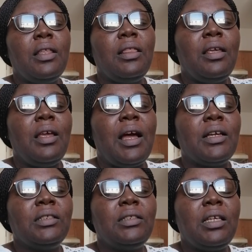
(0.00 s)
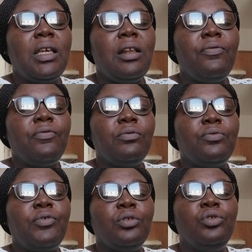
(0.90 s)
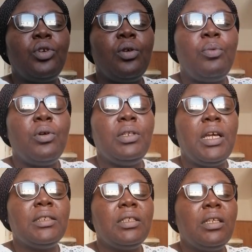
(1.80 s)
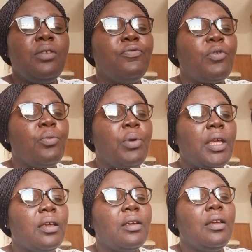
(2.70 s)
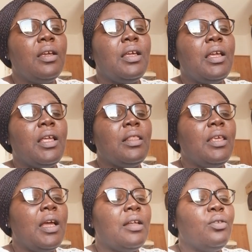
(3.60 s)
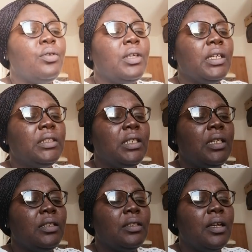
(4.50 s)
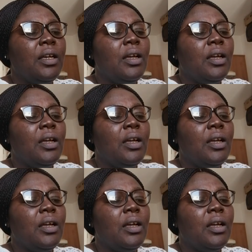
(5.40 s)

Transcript: They are seeking for job, or they are seeking for work, and they are not getting